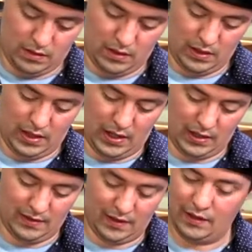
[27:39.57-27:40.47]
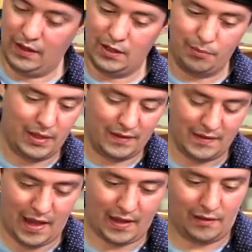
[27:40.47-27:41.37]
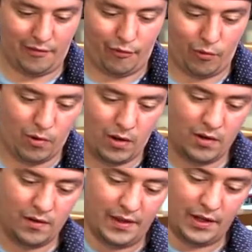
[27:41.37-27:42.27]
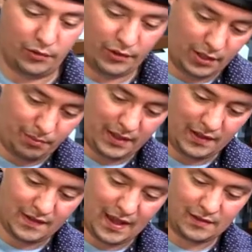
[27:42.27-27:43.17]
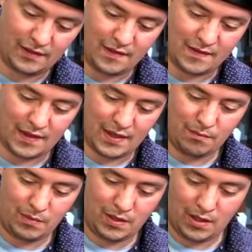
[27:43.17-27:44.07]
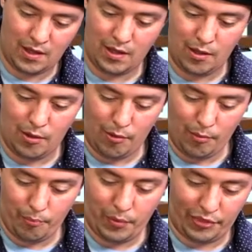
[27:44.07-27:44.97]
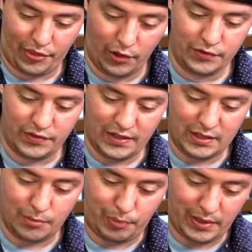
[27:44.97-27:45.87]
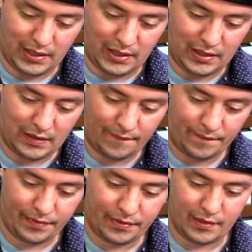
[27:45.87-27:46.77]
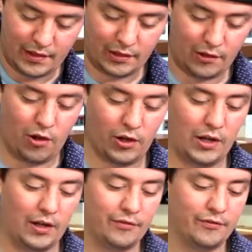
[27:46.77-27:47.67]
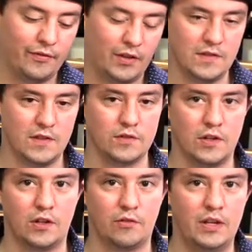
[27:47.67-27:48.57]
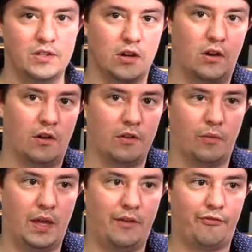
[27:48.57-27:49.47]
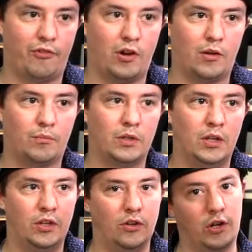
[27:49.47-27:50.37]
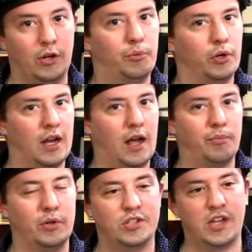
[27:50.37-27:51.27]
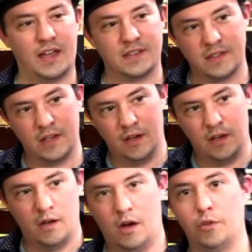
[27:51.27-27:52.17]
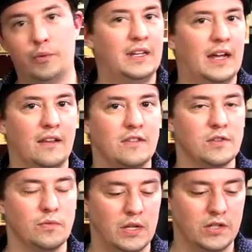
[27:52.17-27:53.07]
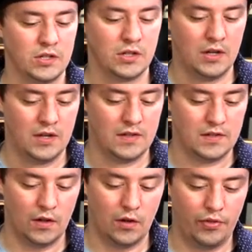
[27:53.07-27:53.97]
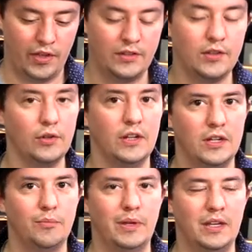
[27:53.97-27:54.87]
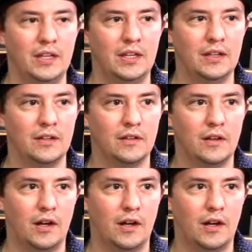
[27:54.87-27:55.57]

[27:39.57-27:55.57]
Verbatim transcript: And again, it doesn't need to be exactly 4. They don't need to be exactly the same, but those need to be long enough because those are going to reach all the way from your input and output jacks all the way down to the switch. So they do need to be